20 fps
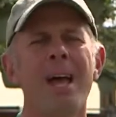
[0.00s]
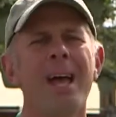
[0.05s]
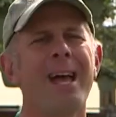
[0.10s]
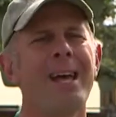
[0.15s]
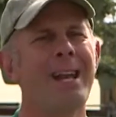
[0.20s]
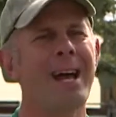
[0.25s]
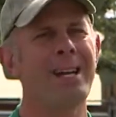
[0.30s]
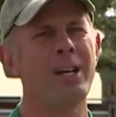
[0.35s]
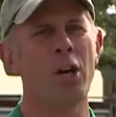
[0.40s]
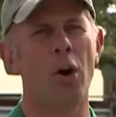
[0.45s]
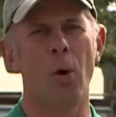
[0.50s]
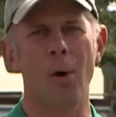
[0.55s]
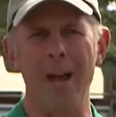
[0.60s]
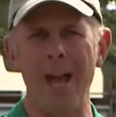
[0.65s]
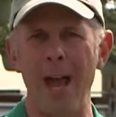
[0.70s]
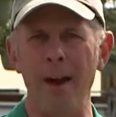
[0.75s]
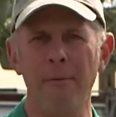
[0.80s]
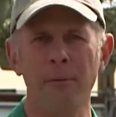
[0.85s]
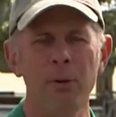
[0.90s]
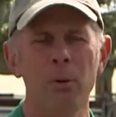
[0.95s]
And I know
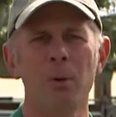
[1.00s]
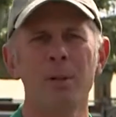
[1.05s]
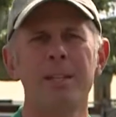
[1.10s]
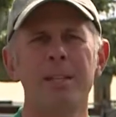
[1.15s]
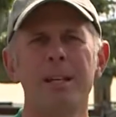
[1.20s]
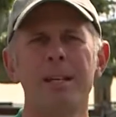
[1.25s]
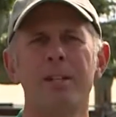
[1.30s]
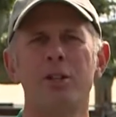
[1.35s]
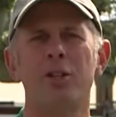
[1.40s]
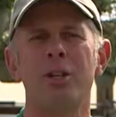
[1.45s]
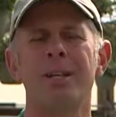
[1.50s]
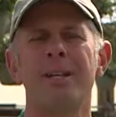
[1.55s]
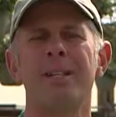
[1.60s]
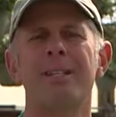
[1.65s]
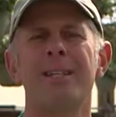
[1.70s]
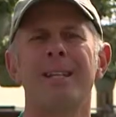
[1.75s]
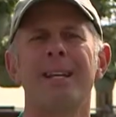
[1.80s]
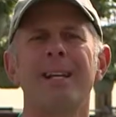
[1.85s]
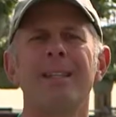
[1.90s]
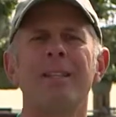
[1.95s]
everyone's itching
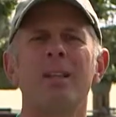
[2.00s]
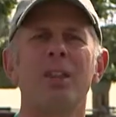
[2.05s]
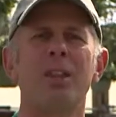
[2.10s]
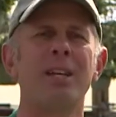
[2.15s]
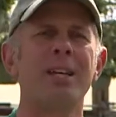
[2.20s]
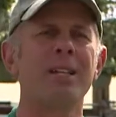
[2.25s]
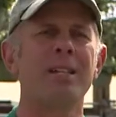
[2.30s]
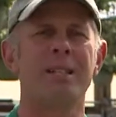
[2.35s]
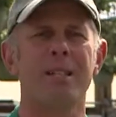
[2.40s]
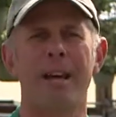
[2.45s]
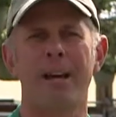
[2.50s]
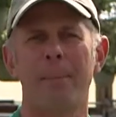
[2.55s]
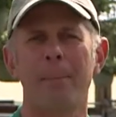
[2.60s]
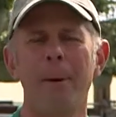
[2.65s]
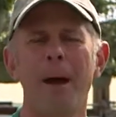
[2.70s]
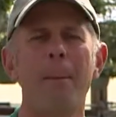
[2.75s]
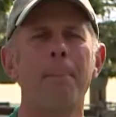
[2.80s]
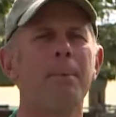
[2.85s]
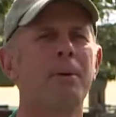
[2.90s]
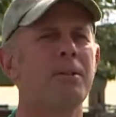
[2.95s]
to get the things like
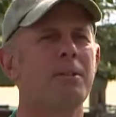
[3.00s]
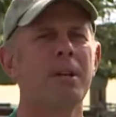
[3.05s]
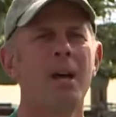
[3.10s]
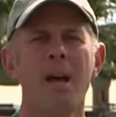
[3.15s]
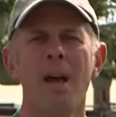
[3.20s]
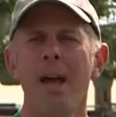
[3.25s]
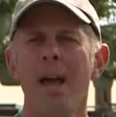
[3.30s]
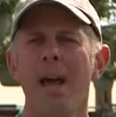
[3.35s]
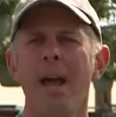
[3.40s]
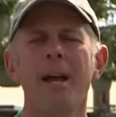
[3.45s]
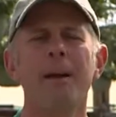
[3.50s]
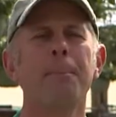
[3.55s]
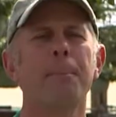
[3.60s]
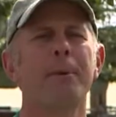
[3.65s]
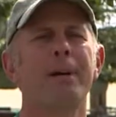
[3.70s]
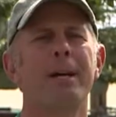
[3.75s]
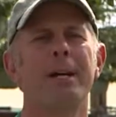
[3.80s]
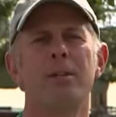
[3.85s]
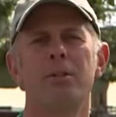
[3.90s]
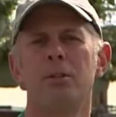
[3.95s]
peppers,
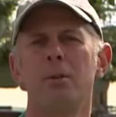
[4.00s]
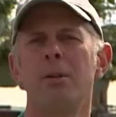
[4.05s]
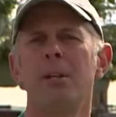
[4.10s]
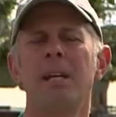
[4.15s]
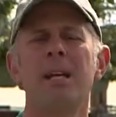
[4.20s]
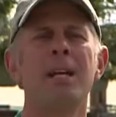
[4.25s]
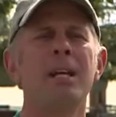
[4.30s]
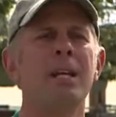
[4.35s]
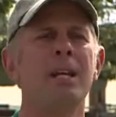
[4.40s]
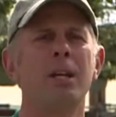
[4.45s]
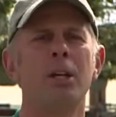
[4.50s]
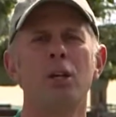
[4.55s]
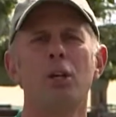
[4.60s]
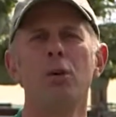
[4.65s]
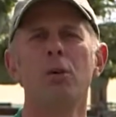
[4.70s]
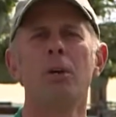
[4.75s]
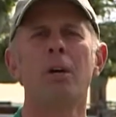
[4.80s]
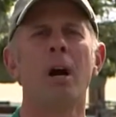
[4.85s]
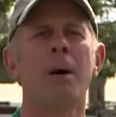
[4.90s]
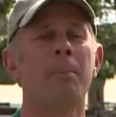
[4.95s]
eggplant, zucchini,
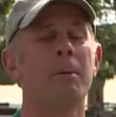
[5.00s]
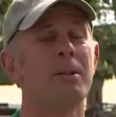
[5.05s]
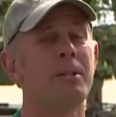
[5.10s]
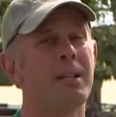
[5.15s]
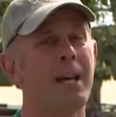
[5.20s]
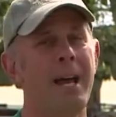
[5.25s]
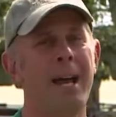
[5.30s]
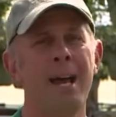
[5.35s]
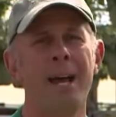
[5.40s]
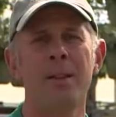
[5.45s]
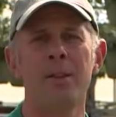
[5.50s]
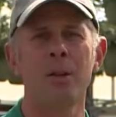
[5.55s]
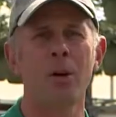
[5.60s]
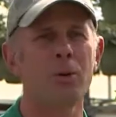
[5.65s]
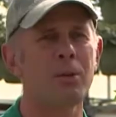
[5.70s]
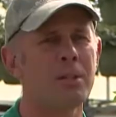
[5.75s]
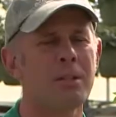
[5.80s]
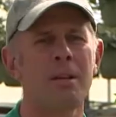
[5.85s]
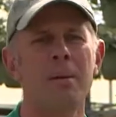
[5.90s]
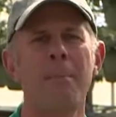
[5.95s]
cucumbers, and
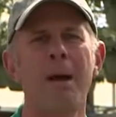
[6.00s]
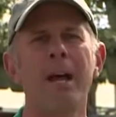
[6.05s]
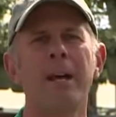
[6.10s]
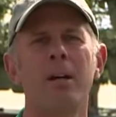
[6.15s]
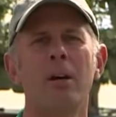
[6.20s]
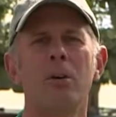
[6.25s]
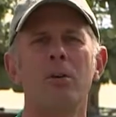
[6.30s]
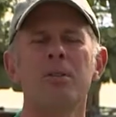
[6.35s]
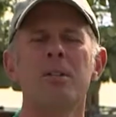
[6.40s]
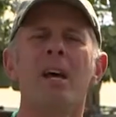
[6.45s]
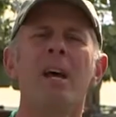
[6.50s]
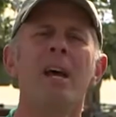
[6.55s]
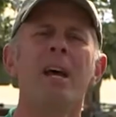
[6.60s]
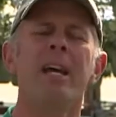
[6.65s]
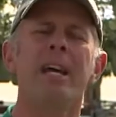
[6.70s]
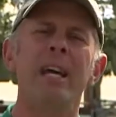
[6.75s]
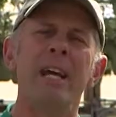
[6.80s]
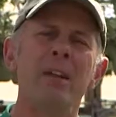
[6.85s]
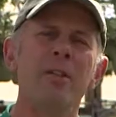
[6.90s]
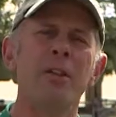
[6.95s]
those tomatoes
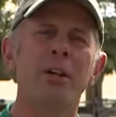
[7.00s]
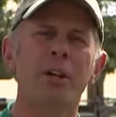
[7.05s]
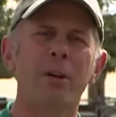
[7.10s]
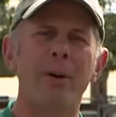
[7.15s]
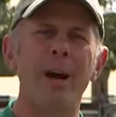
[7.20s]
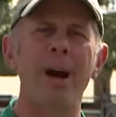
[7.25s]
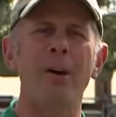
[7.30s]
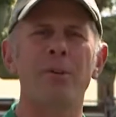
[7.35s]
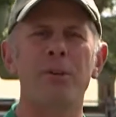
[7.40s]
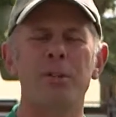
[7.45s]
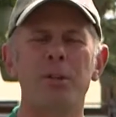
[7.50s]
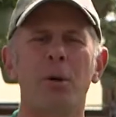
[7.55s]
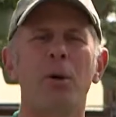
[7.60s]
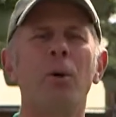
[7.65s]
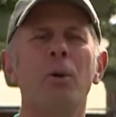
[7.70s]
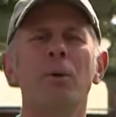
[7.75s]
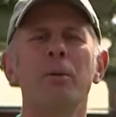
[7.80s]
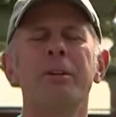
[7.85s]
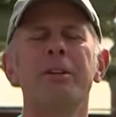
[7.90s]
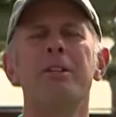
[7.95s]
in the ground as
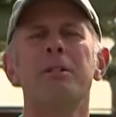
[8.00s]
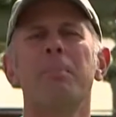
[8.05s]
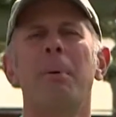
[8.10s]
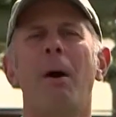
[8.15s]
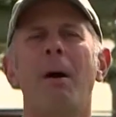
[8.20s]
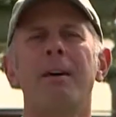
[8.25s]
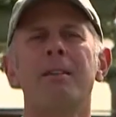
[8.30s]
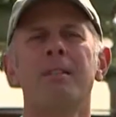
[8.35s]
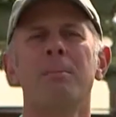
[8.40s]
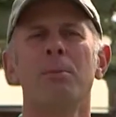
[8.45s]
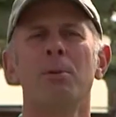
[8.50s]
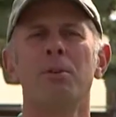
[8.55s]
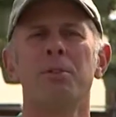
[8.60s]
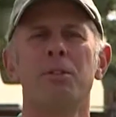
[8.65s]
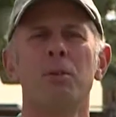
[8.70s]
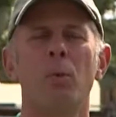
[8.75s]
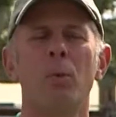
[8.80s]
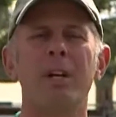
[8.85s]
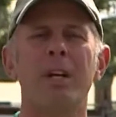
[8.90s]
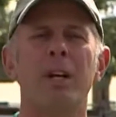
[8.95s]
early as possible
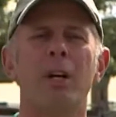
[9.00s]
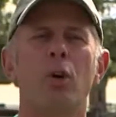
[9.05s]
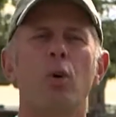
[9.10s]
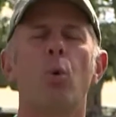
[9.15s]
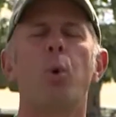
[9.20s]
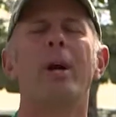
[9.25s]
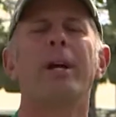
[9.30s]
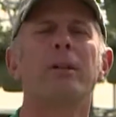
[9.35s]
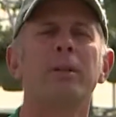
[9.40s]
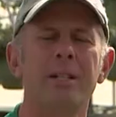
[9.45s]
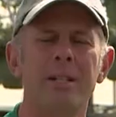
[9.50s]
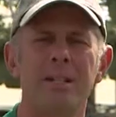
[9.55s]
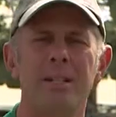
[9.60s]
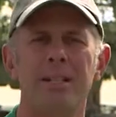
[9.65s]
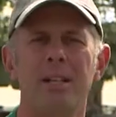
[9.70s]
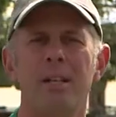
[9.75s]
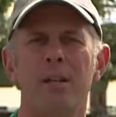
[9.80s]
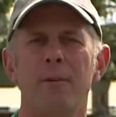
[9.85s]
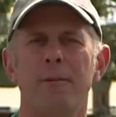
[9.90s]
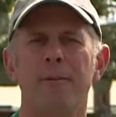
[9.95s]
so we can quickly
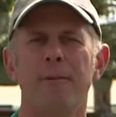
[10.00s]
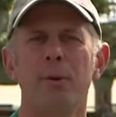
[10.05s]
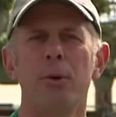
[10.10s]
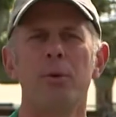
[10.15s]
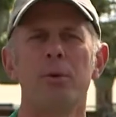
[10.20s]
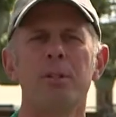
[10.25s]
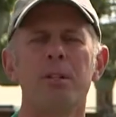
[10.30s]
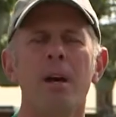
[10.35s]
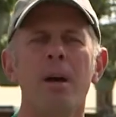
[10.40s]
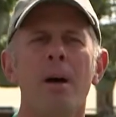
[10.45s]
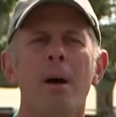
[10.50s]
see the fruits.